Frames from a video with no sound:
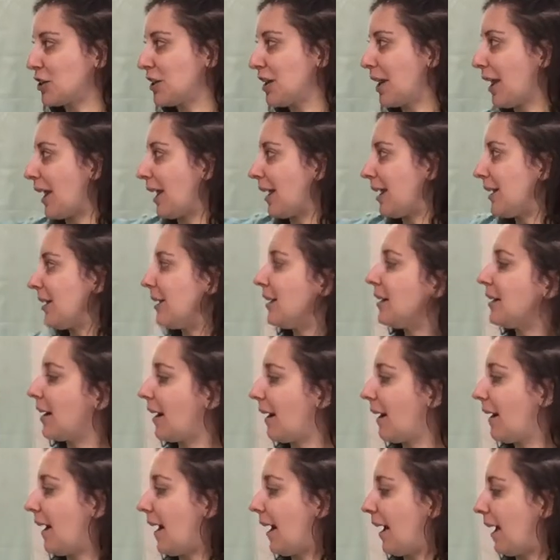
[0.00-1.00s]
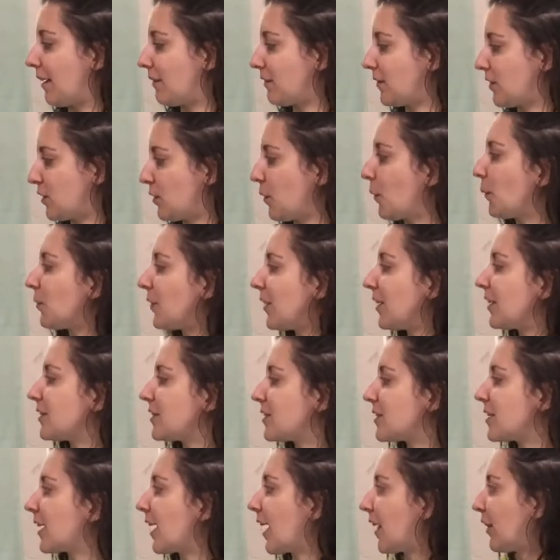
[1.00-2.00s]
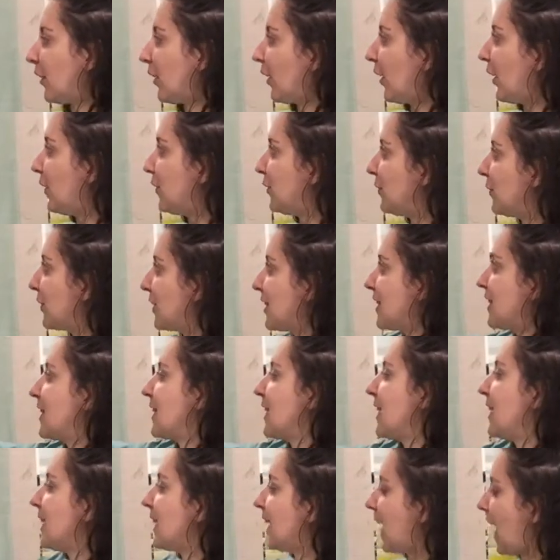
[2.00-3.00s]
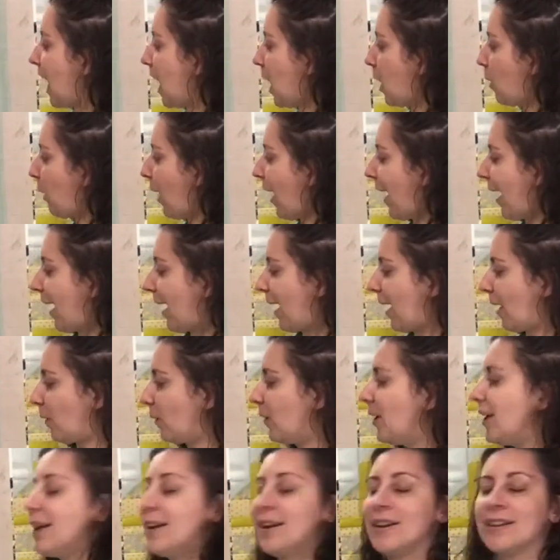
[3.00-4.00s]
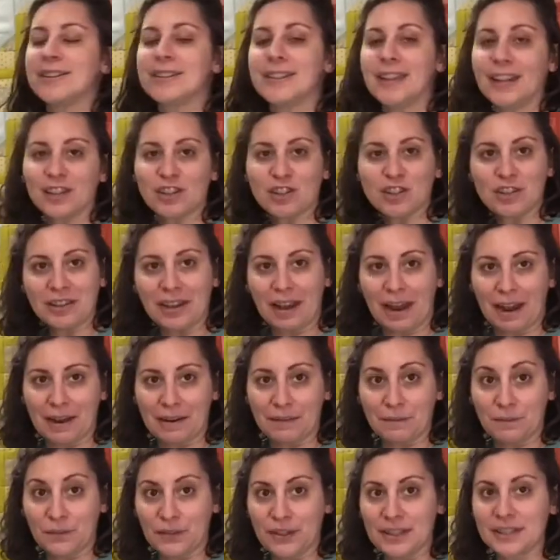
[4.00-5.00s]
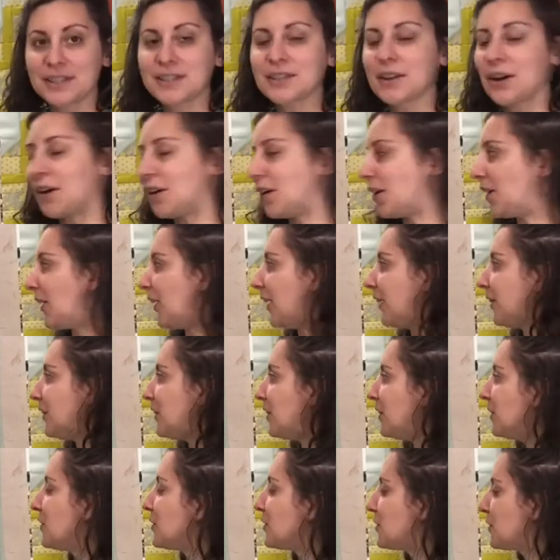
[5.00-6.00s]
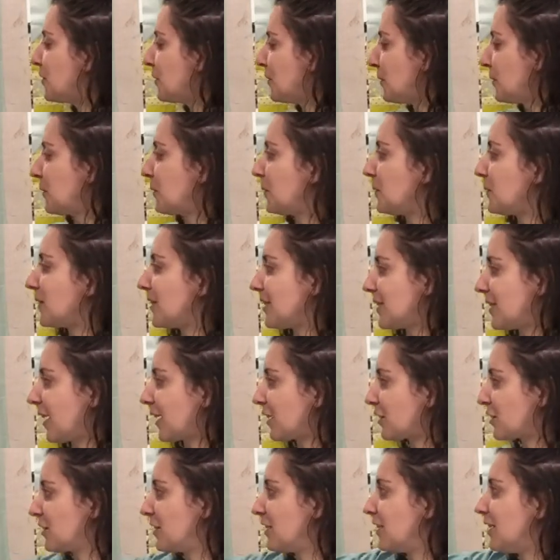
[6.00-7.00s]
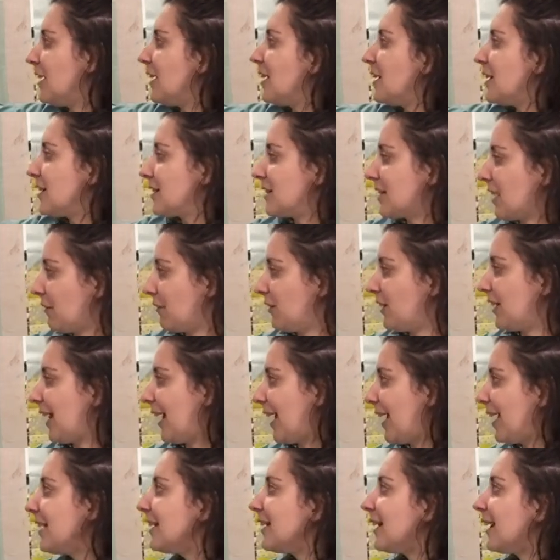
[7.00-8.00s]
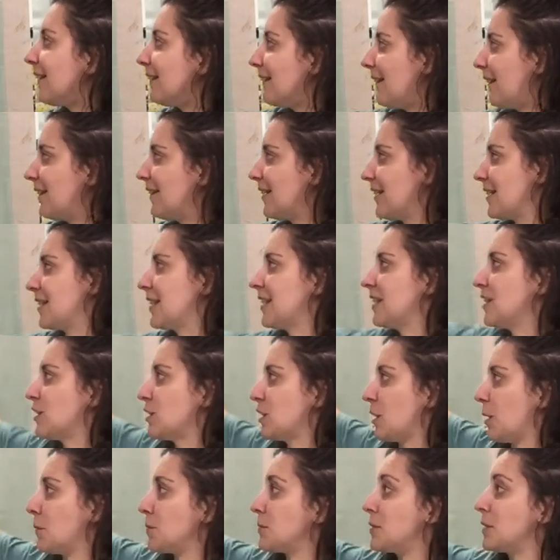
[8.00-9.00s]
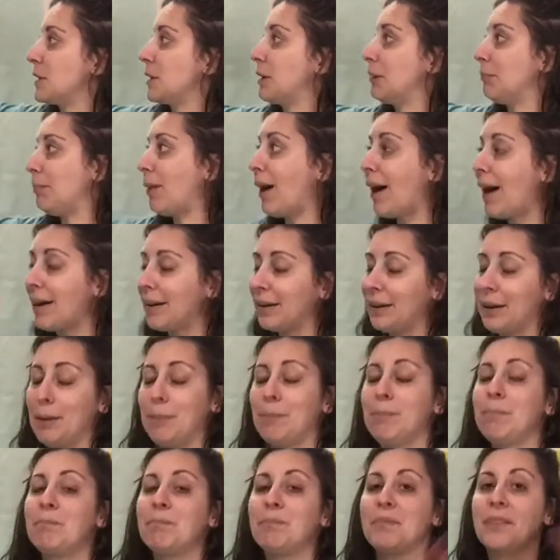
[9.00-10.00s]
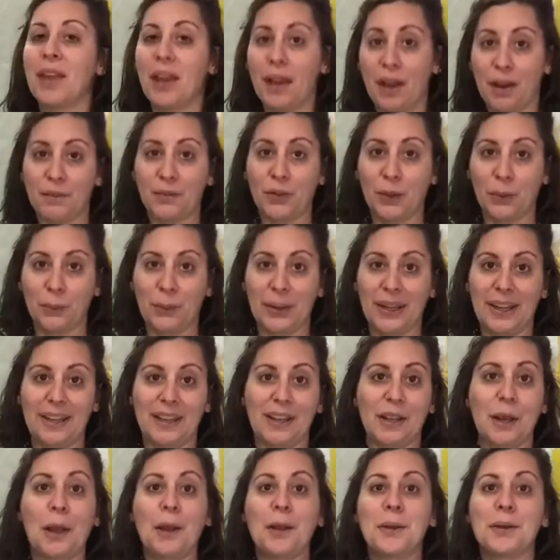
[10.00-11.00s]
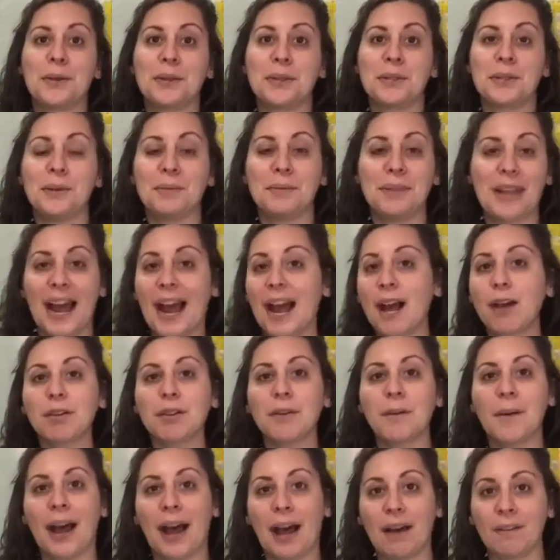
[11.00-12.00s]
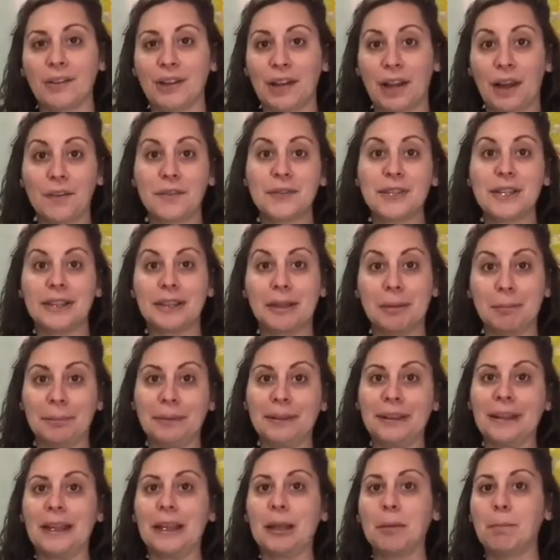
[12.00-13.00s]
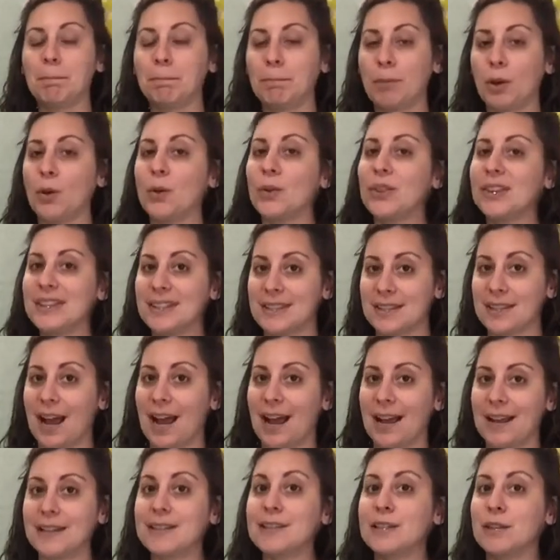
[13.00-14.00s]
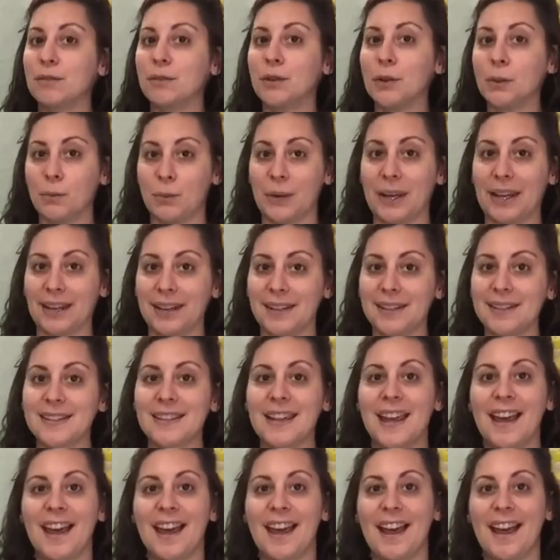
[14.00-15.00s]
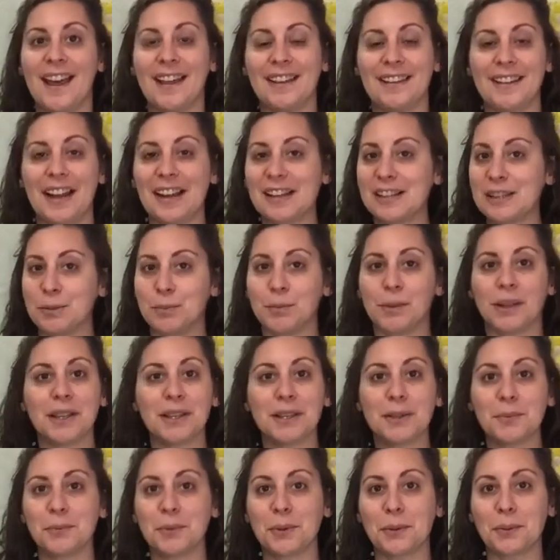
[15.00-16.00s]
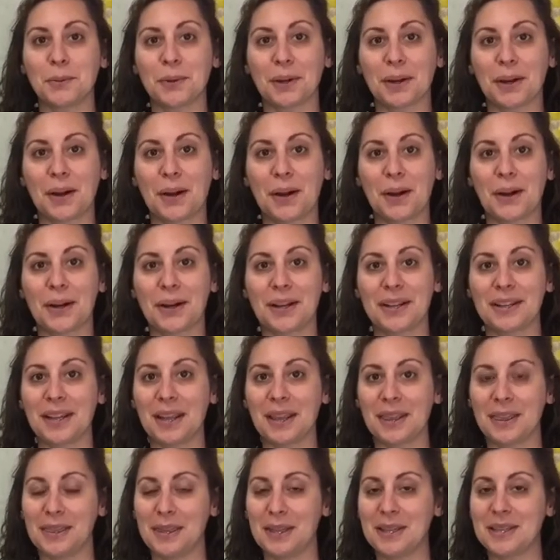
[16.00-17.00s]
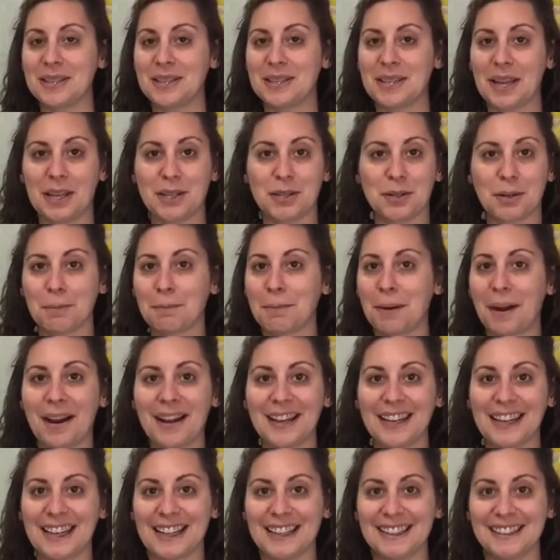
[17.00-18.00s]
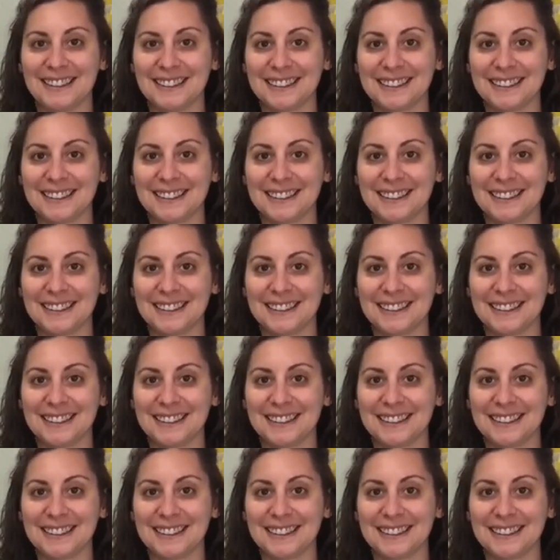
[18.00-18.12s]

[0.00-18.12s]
8, I've sewn these together, and you can see now how section 9 fits on to the section 7, 8, and then this gets sewn to the bottom of your wing. So now you have enough to complete both sides of your wings, and next month we'll work on the center body.